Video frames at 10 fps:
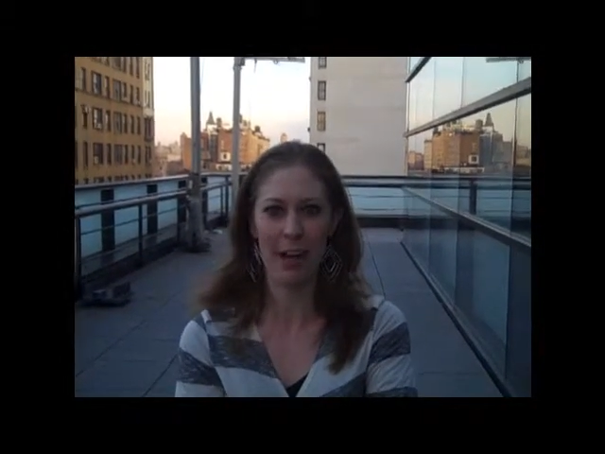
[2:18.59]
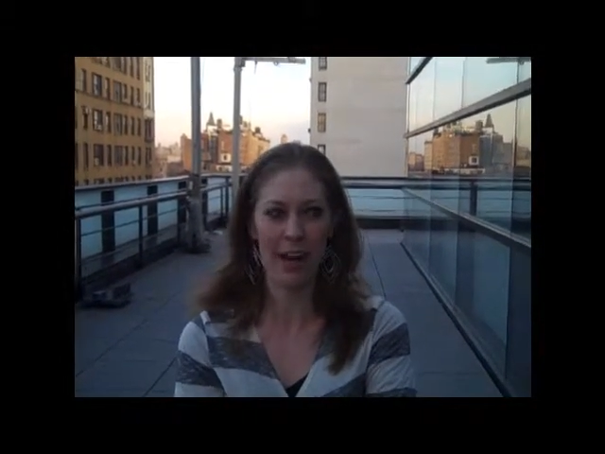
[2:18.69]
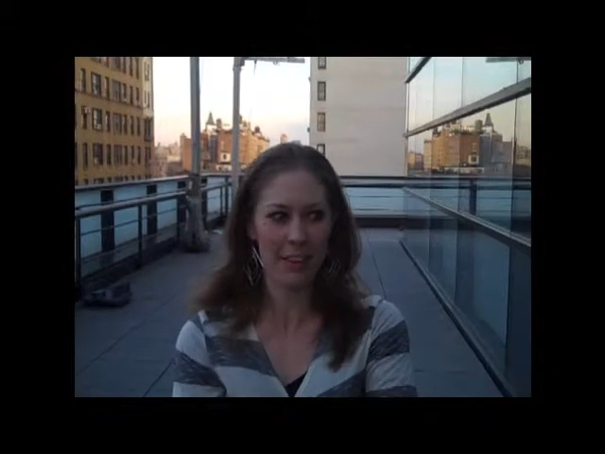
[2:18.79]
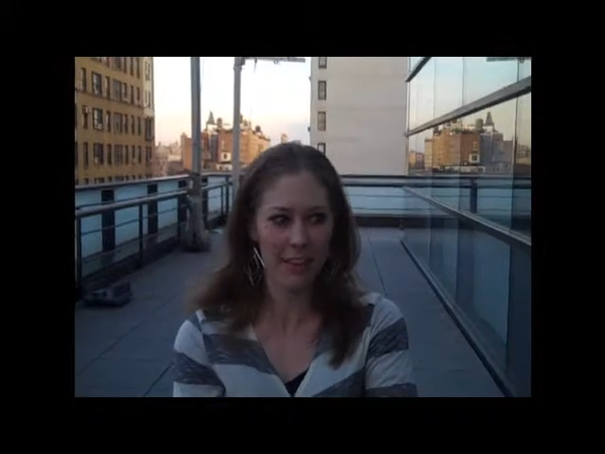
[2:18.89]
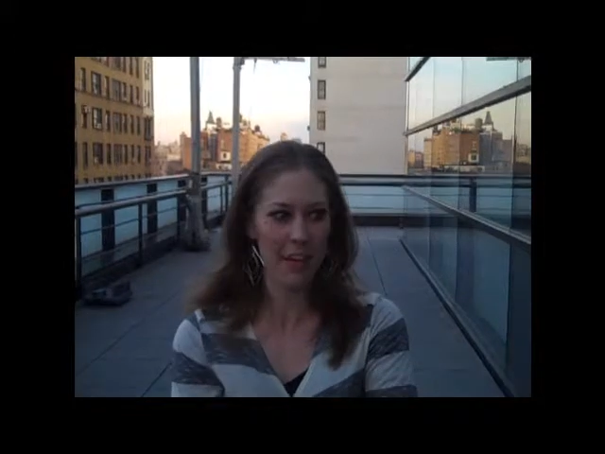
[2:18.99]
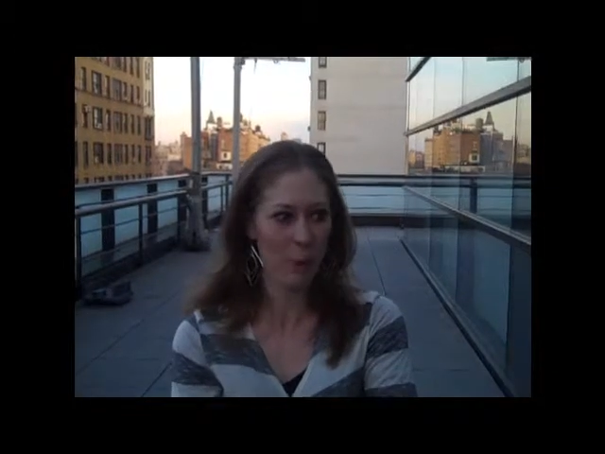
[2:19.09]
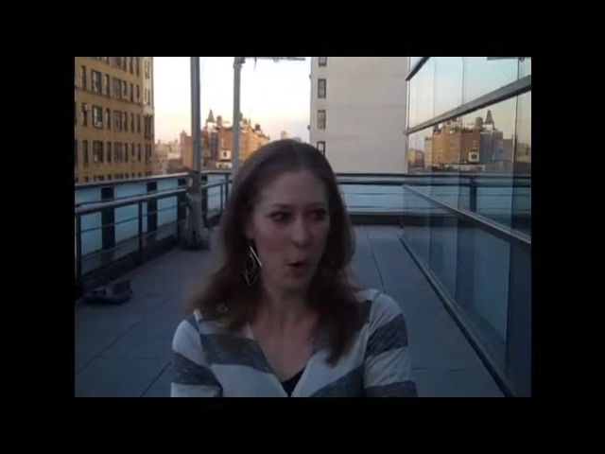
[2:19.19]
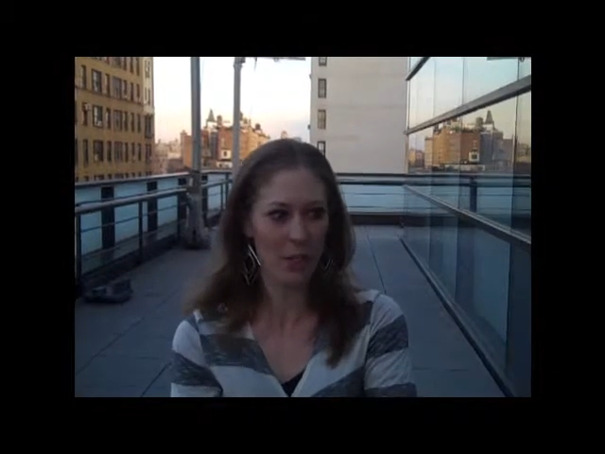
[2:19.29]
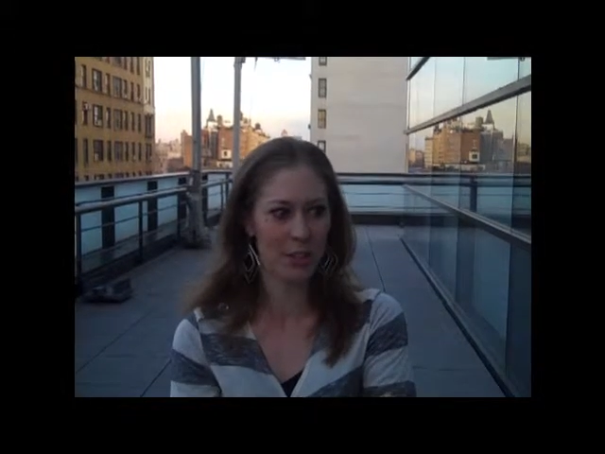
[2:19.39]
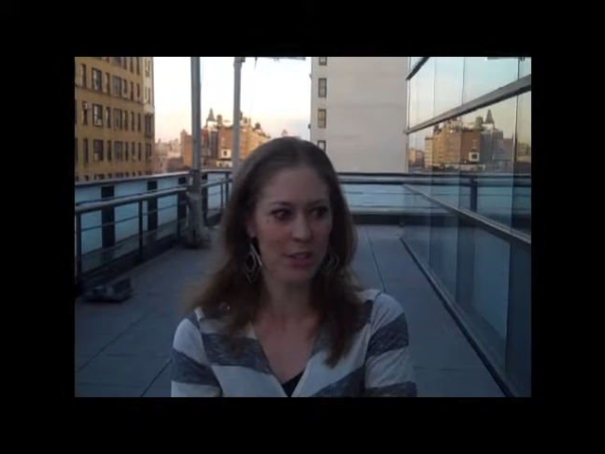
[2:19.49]
and I think I
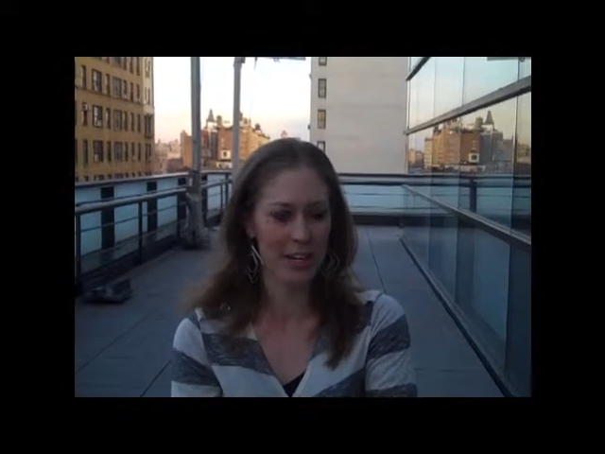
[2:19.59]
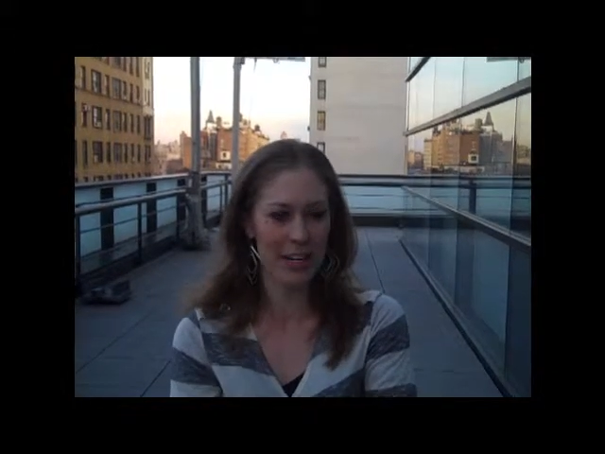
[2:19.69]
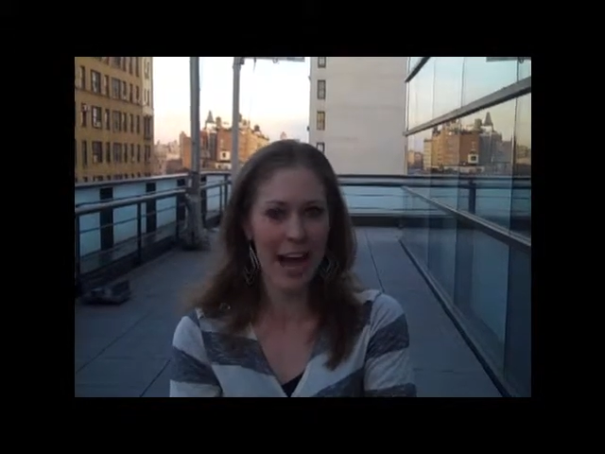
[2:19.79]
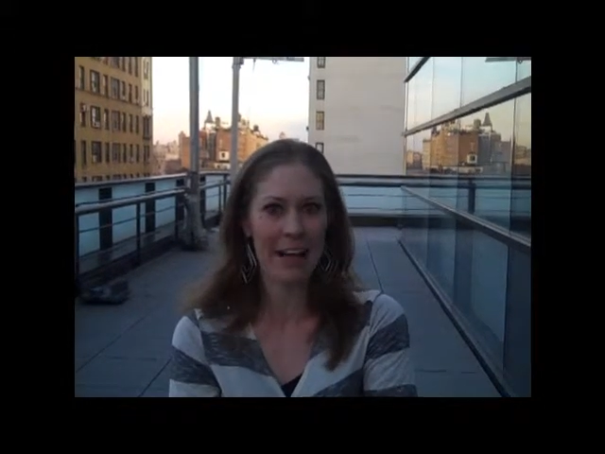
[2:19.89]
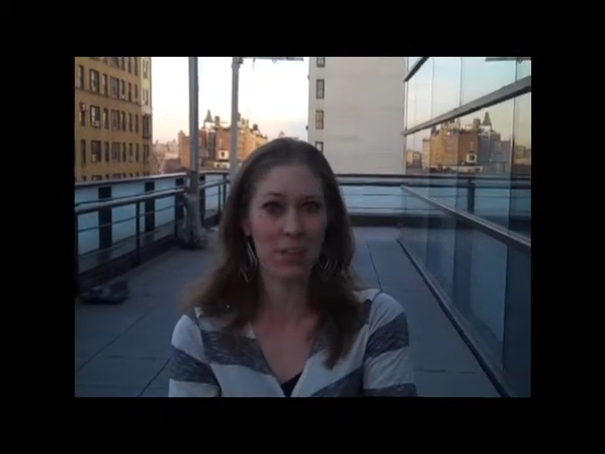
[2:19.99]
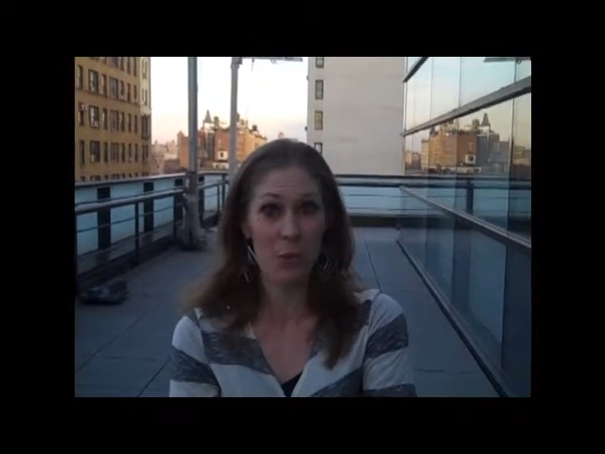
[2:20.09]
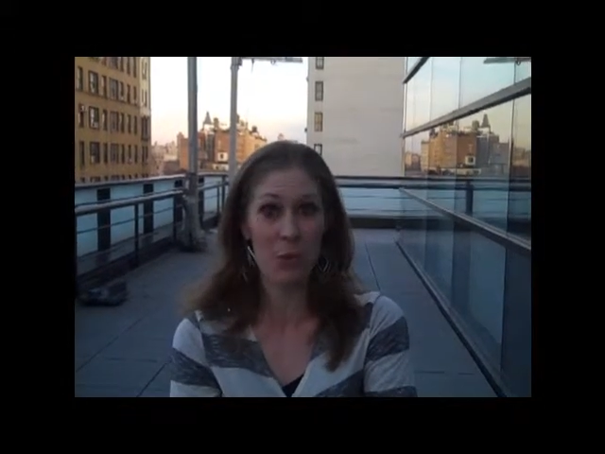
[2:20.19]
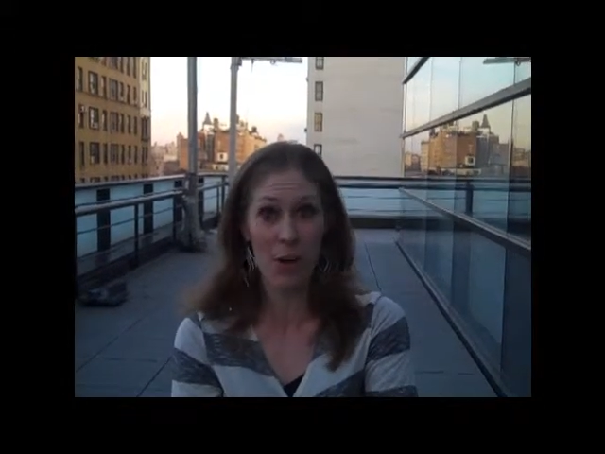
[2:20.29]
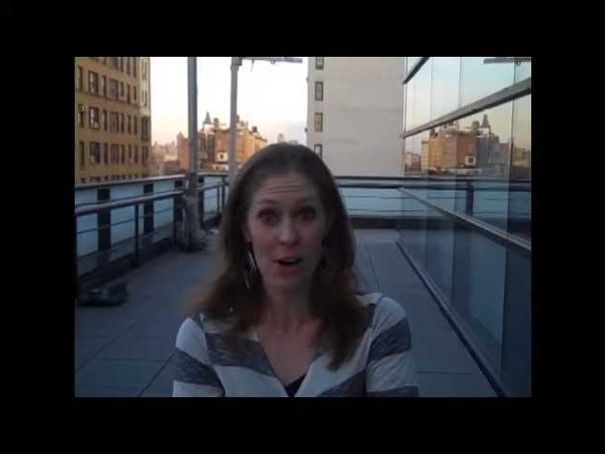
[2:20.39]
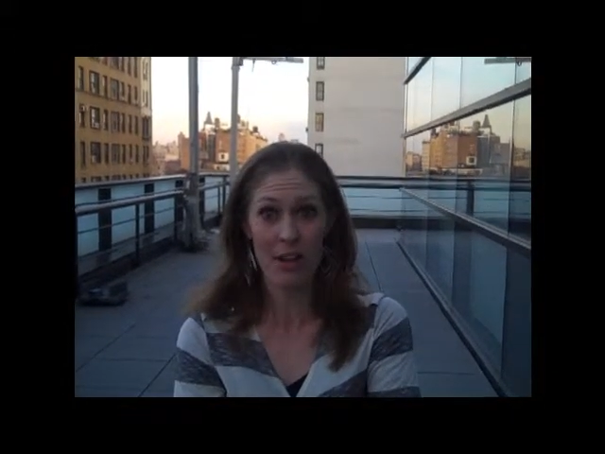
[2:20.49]
watched it in action
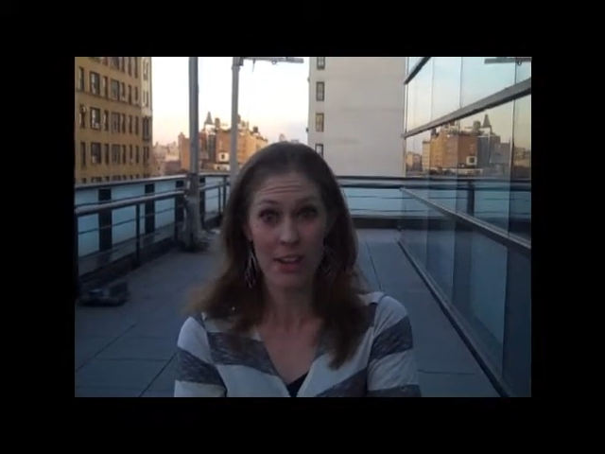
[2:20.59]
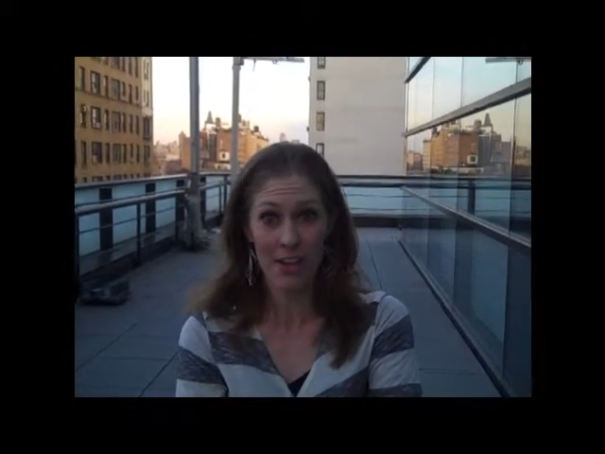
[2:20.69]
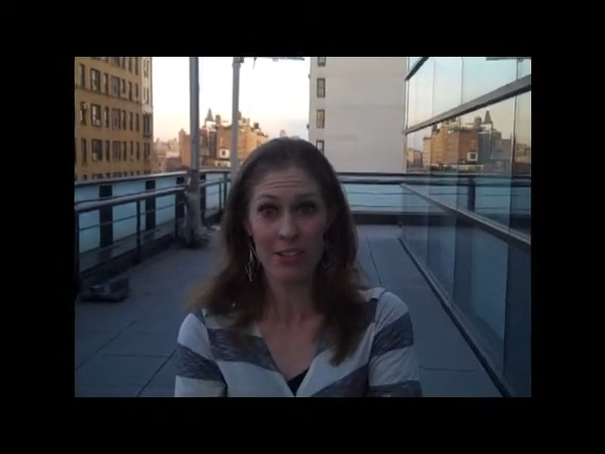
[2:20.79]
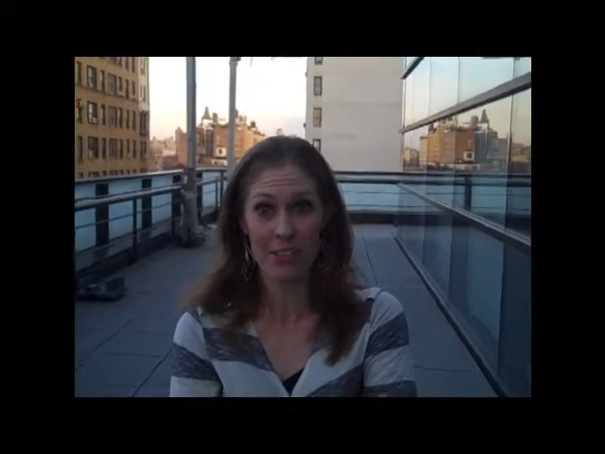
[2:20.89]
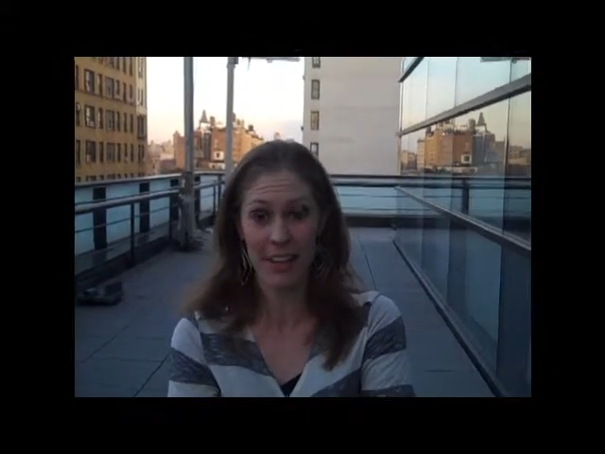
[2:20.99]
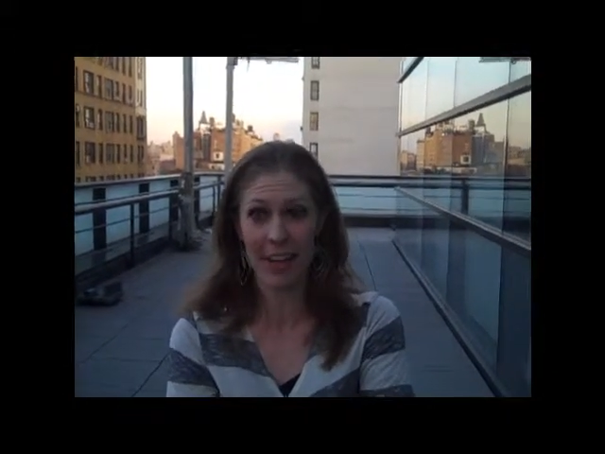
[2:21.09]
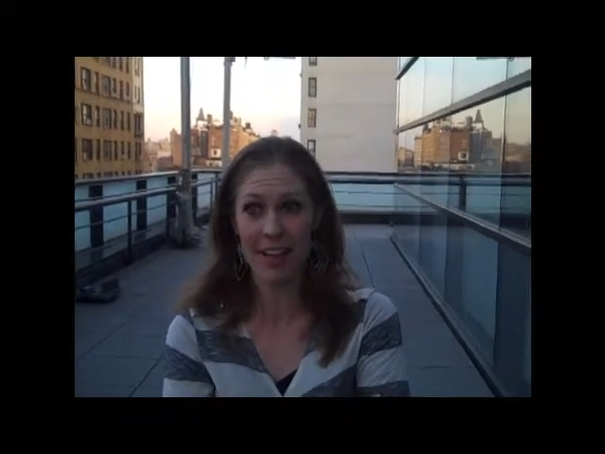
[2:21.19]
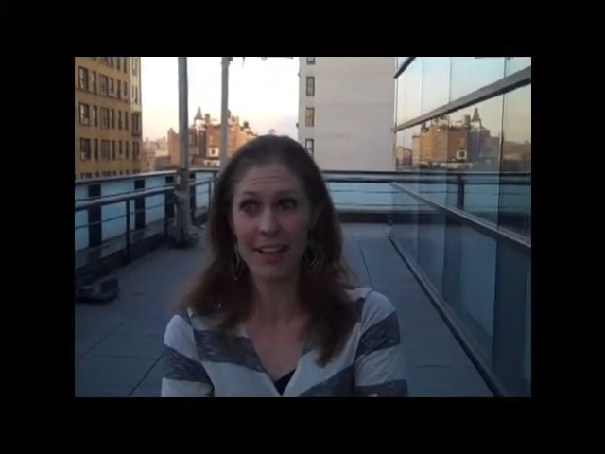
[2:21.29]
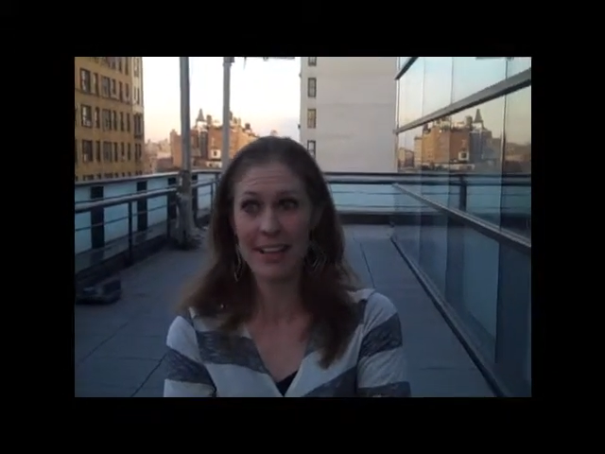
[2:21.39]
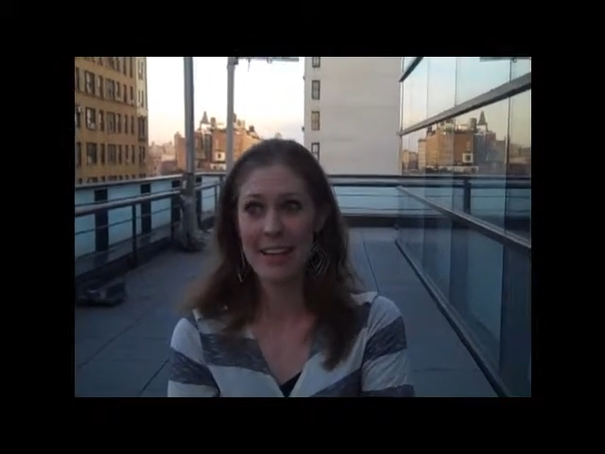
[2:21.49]
work here
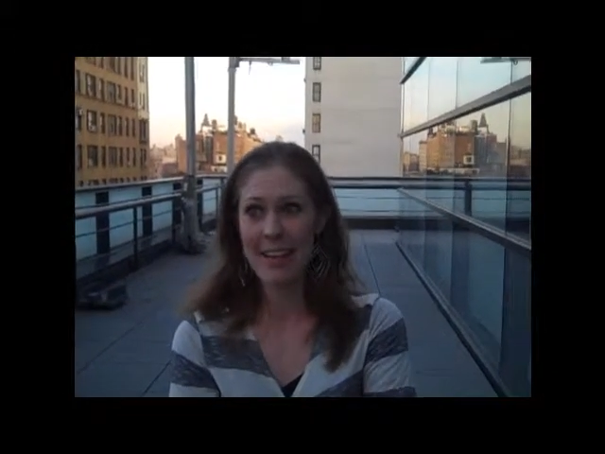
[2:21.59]
today.